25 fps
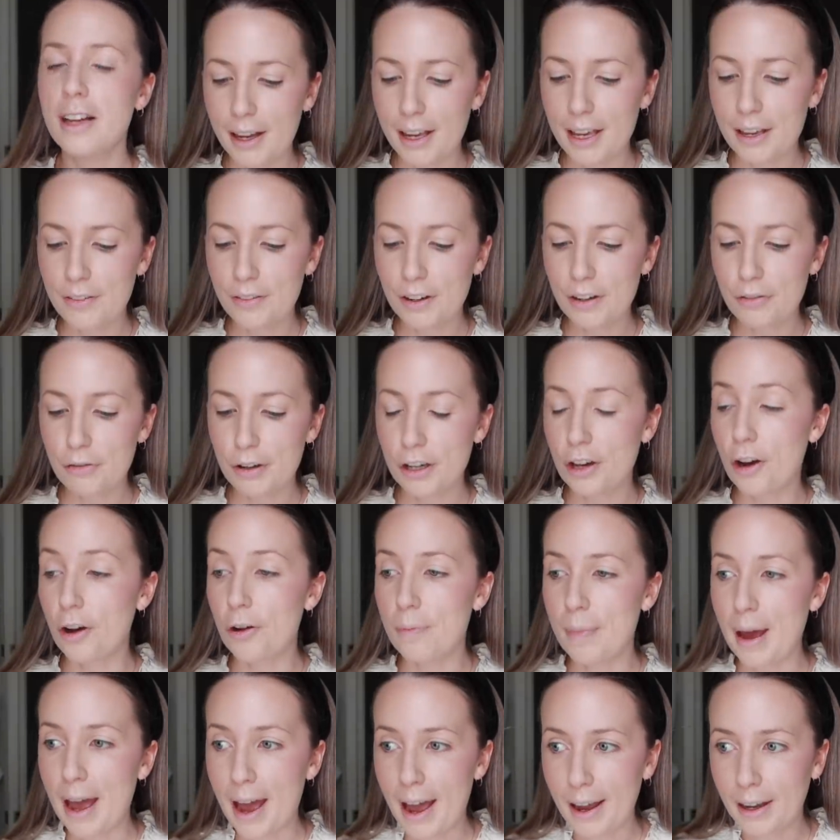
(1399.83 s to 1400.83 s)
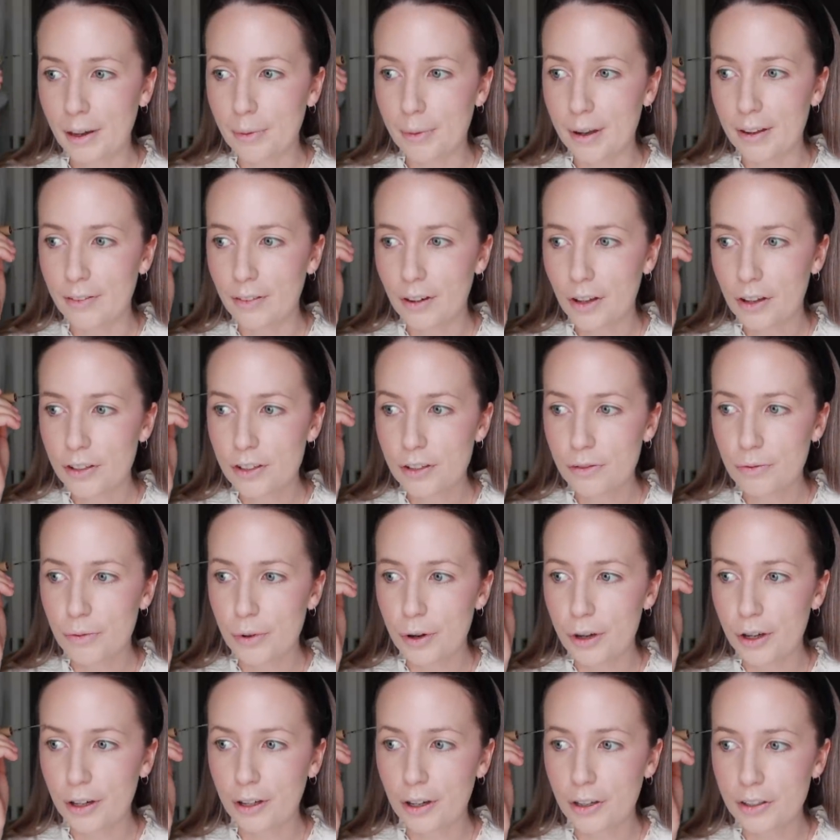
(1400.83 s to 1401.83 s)
Even if we go back and we have lots of
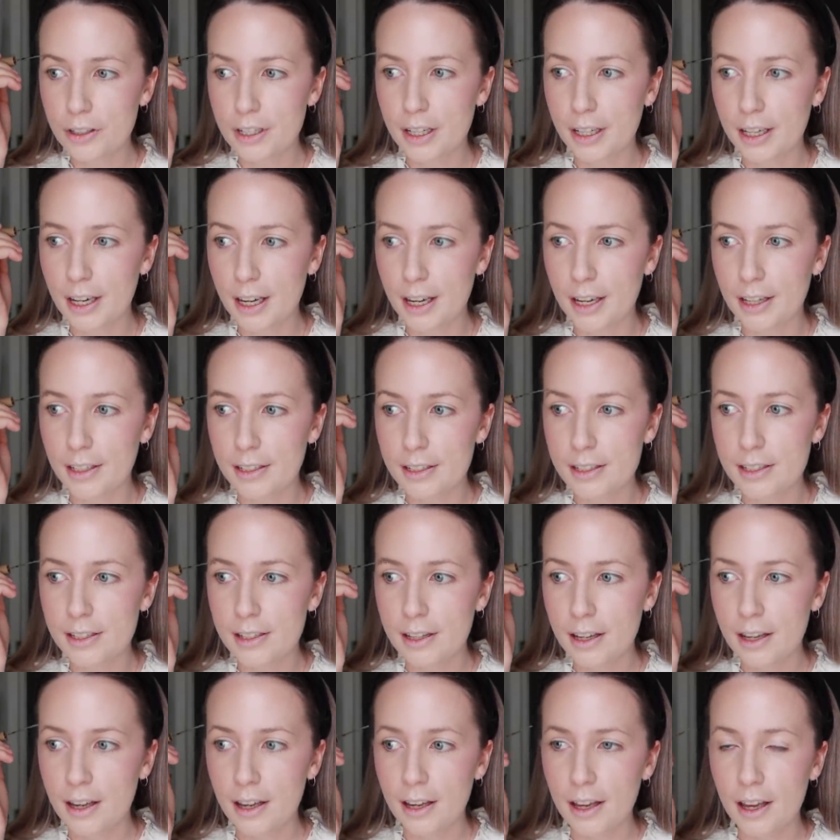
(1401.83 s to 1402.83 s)
work, lots of gigs,